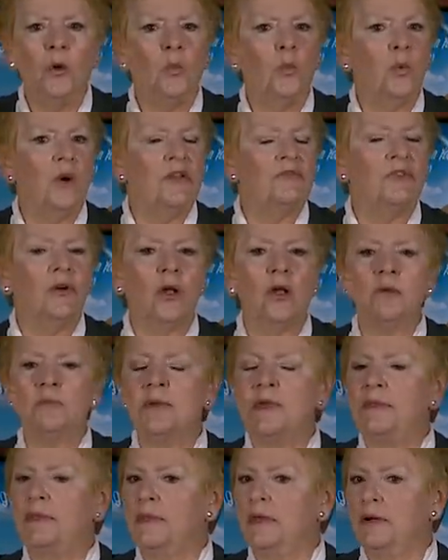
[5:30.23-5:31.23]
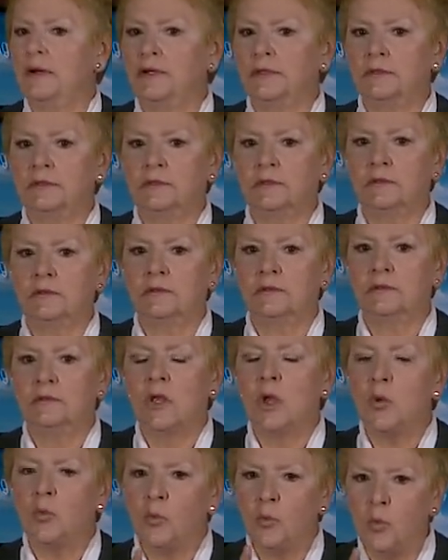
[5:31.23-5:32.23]
We've all been there.
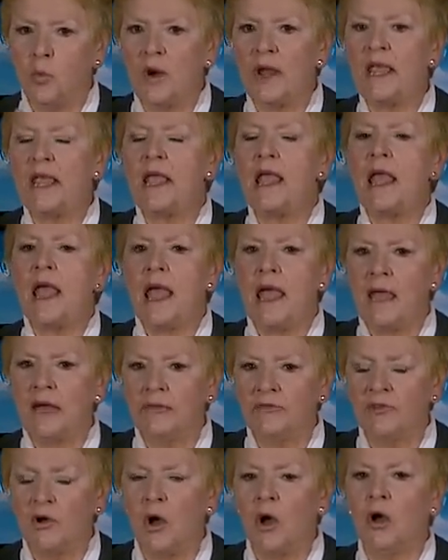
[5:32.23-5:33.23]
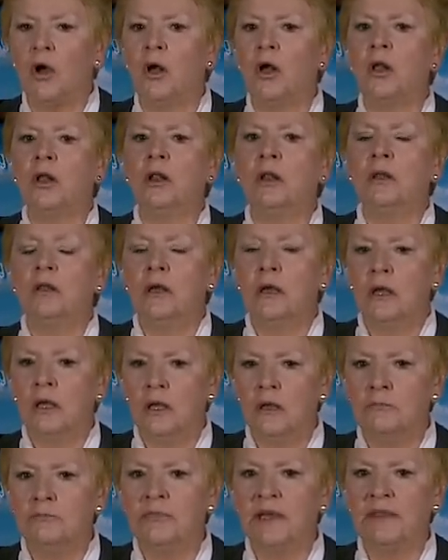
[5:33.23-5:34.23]
We have all
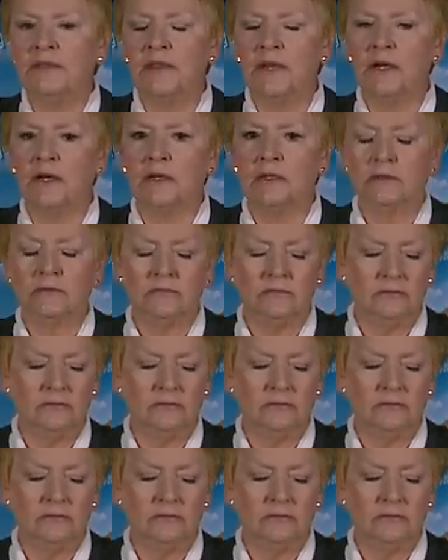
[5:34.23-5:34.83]
been there.